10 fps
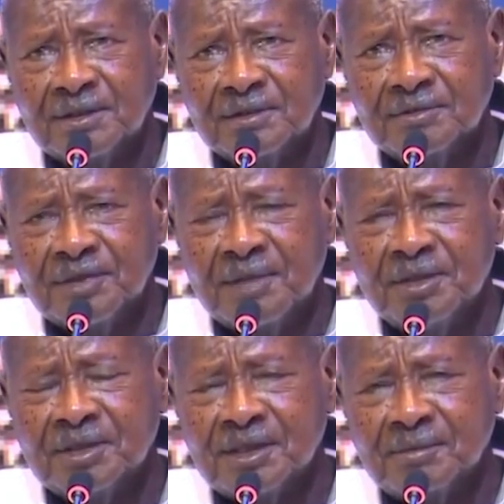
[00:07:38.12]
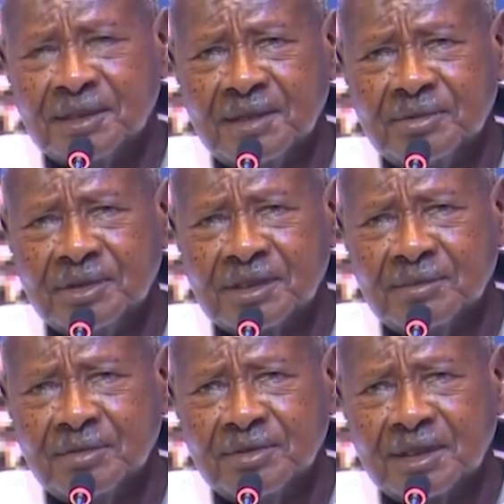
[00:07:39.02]
famine sometimes in
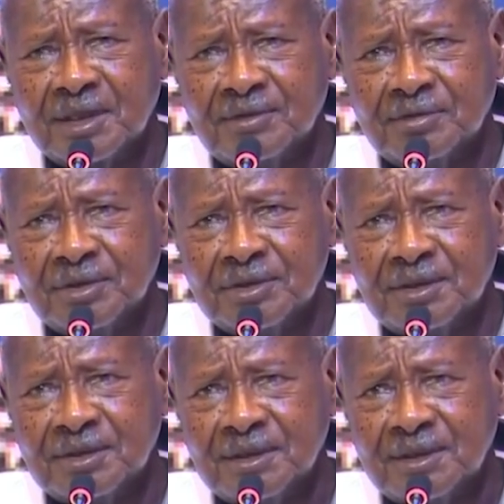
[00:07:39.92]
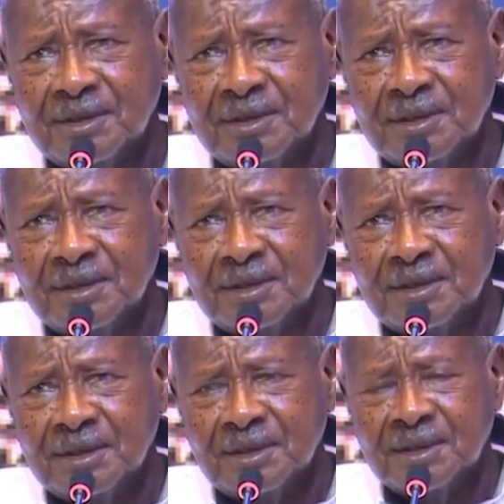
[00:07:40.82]
some of the countries,
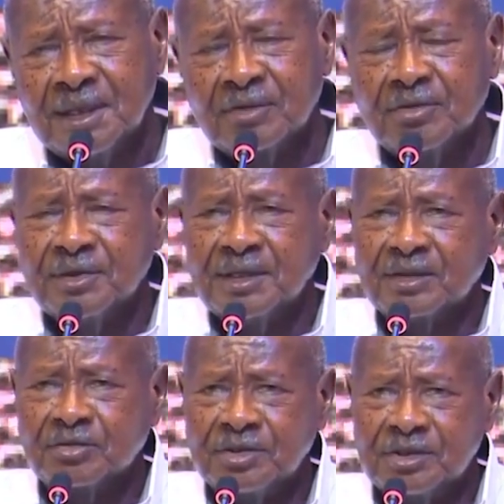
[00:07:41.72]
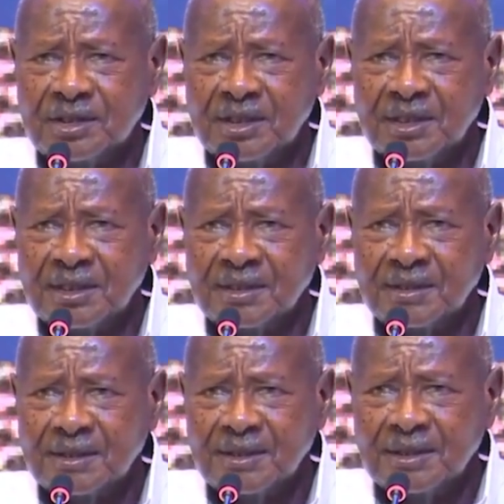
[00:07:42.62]
lack of electricity,
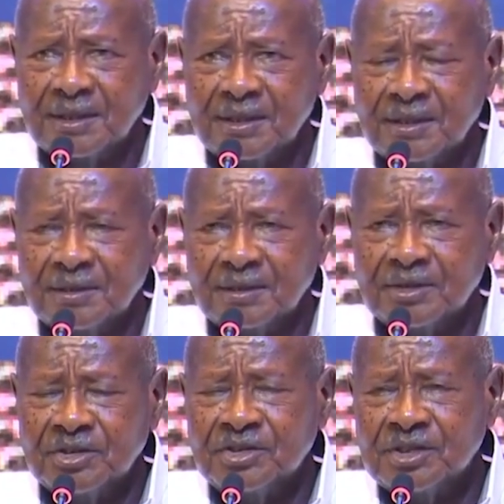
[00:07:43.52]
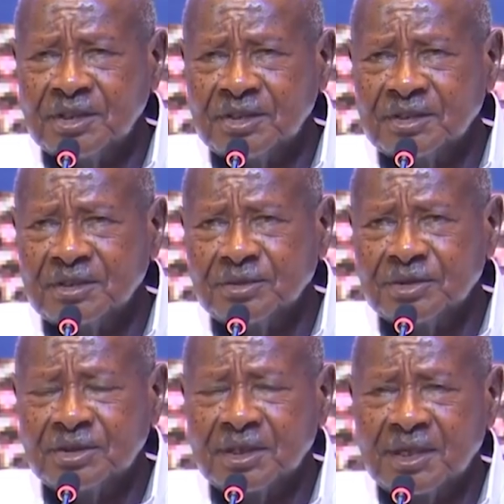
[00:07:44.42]
disease, we
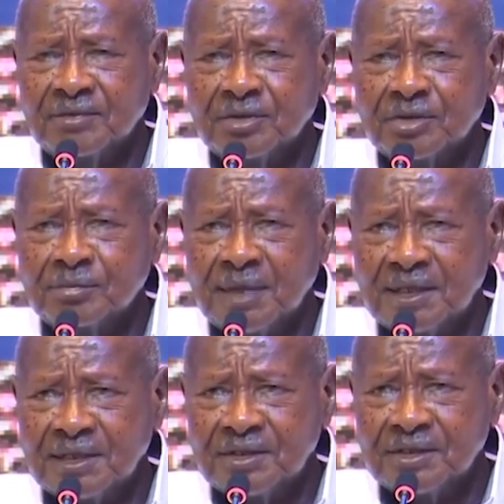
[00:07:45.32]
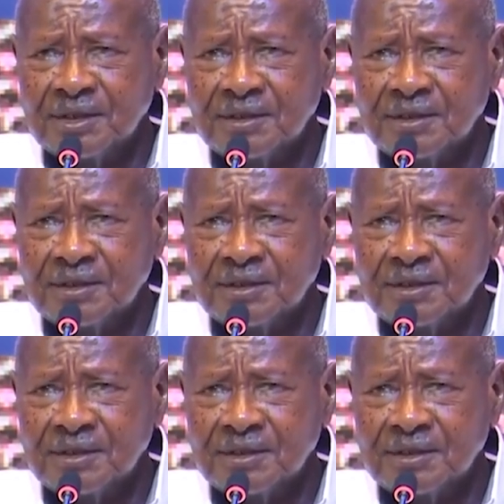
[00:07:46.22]
still have those burdens.